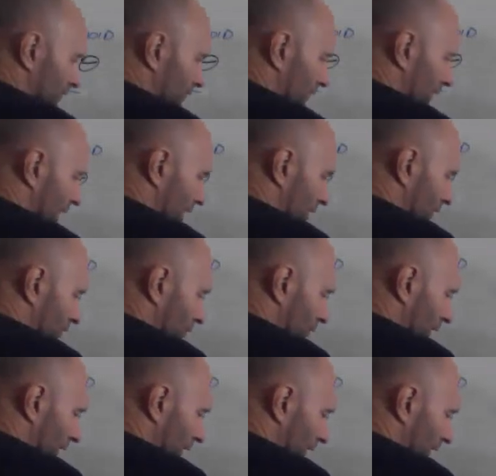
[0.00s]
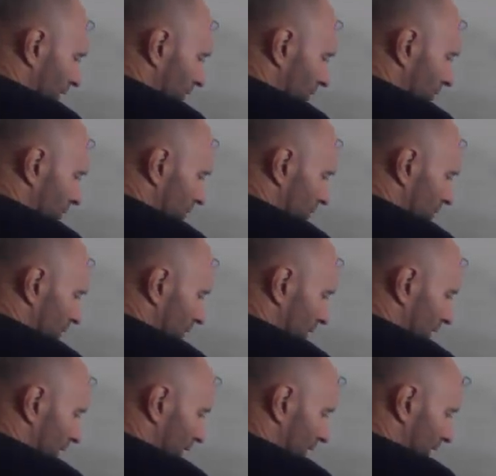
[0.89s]
So now go ahead,
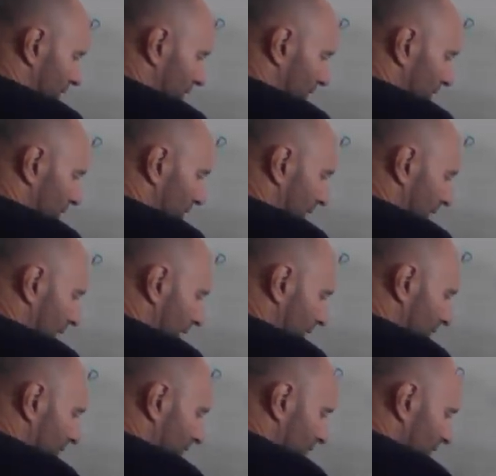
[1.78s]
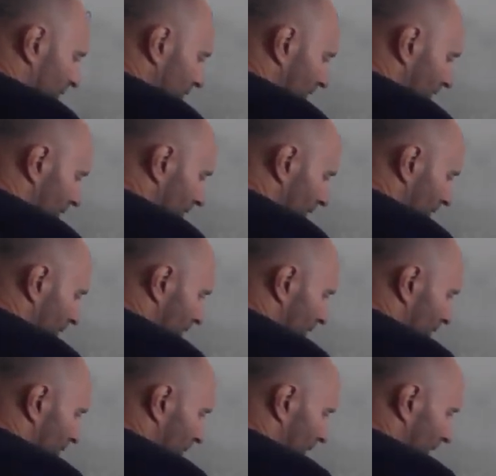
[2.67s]
connect the dots,
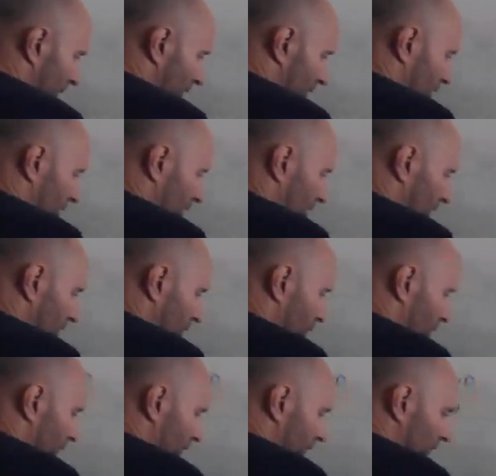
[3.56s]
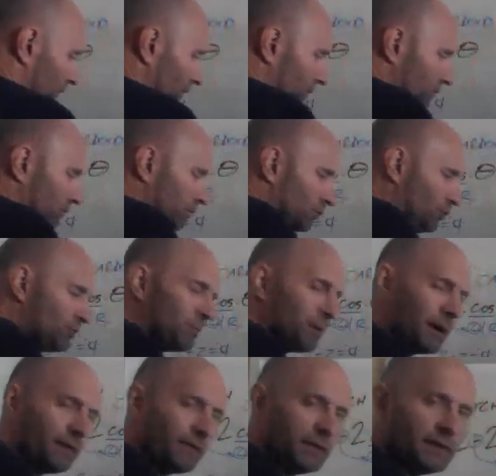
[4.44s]
make a heart with a little
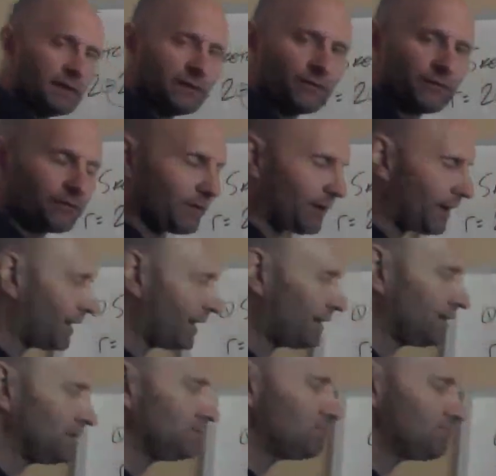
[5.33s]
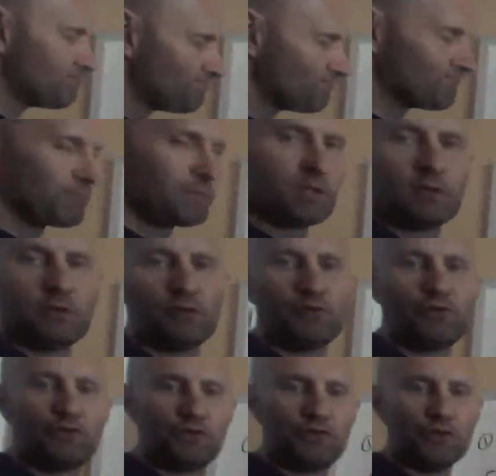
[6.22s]
loop on the inside.
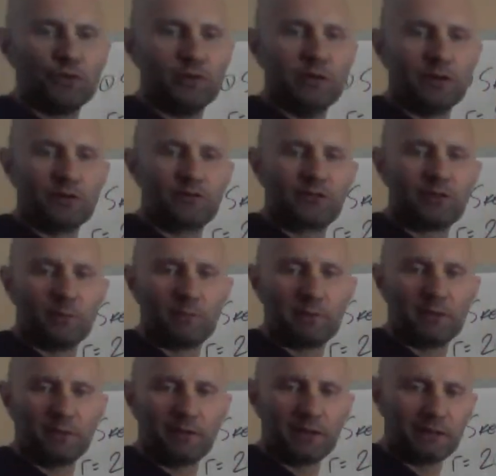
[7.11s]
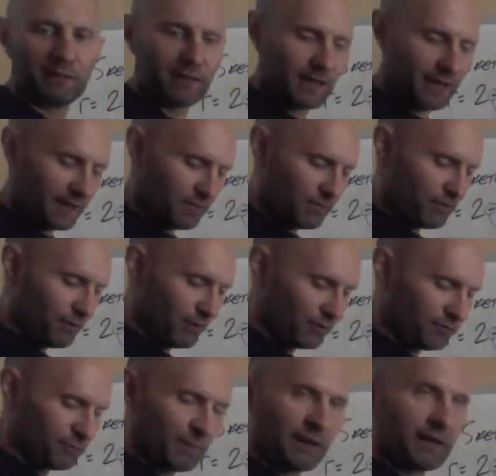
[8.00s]
Should look something like that.
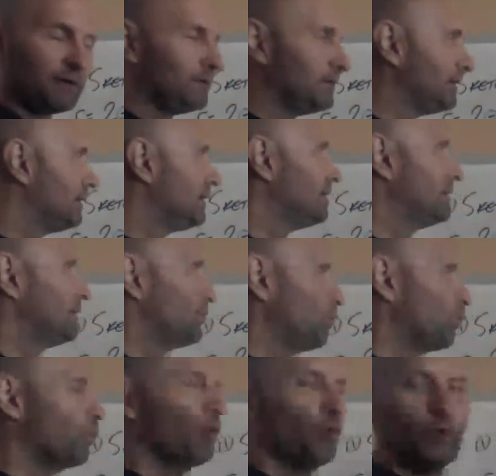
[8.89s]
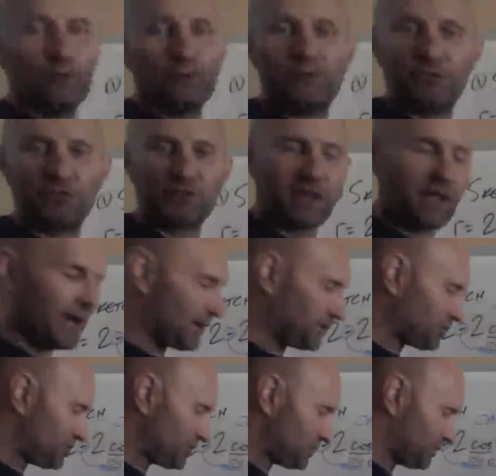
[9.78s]
Thus my word
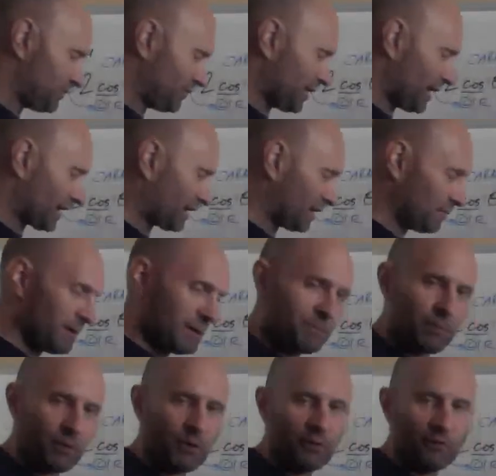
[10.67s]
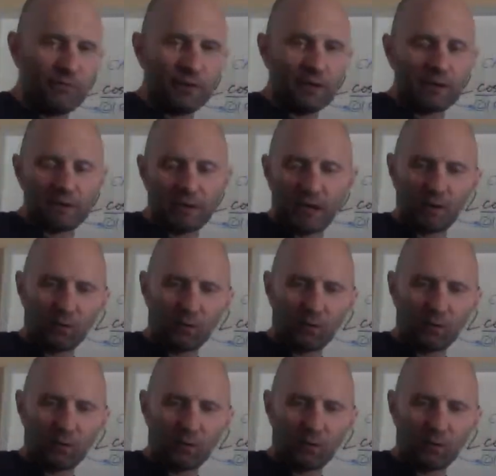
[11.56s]
sketch. It's not going to be perfect.